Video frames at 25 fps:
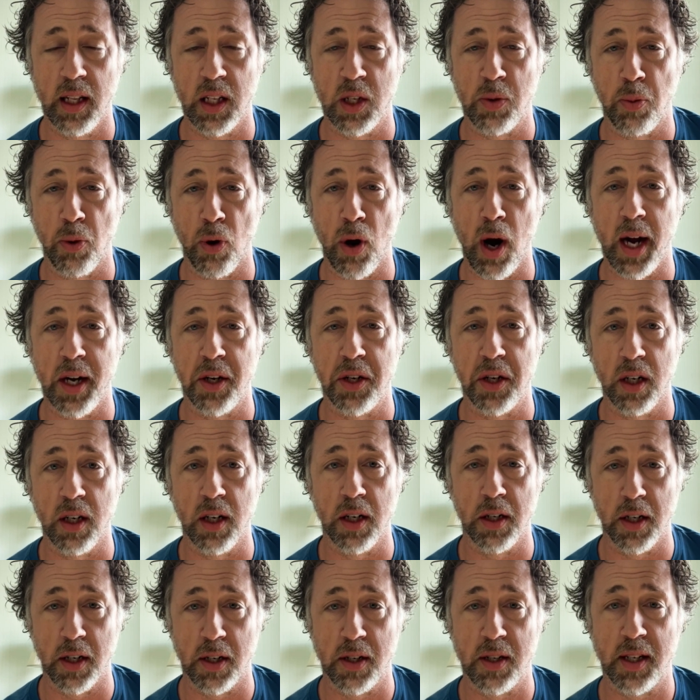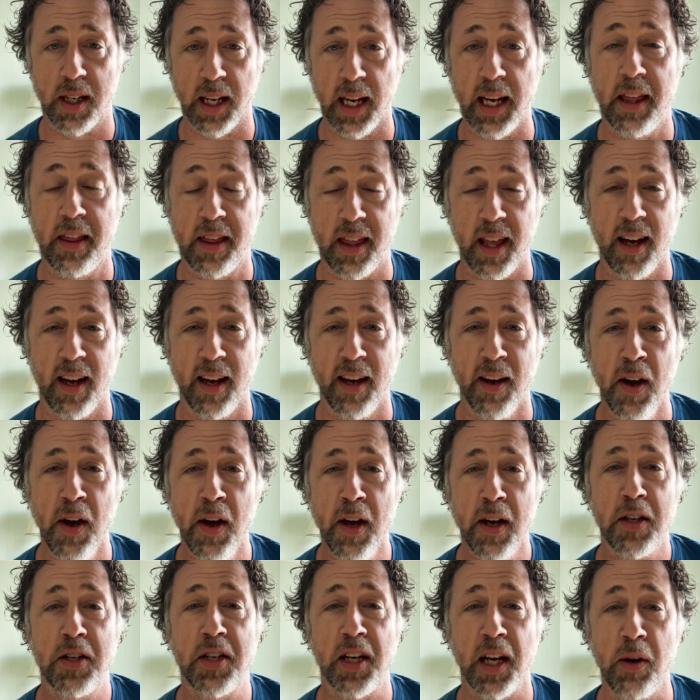inspiration to just see
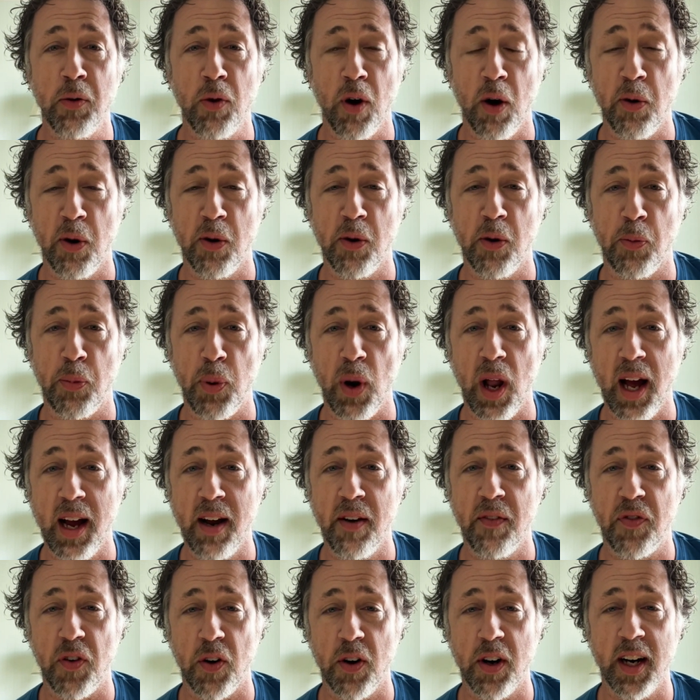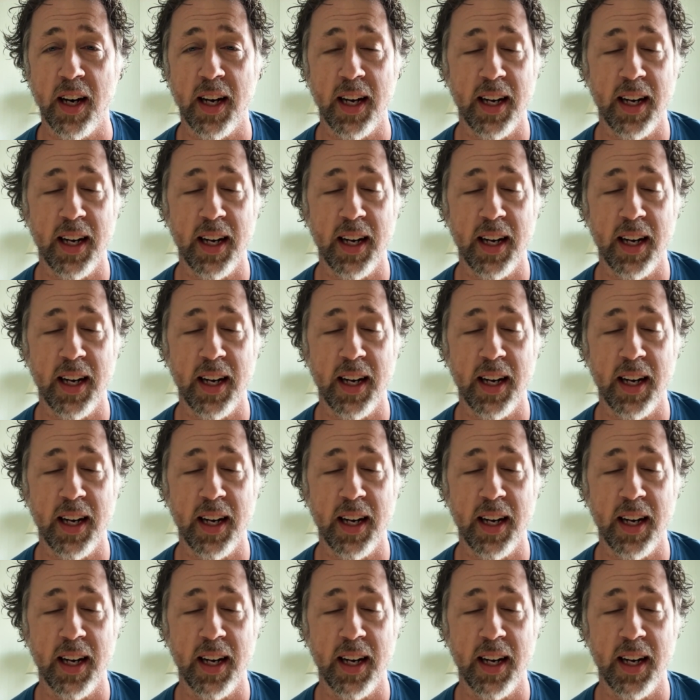what we're playing for.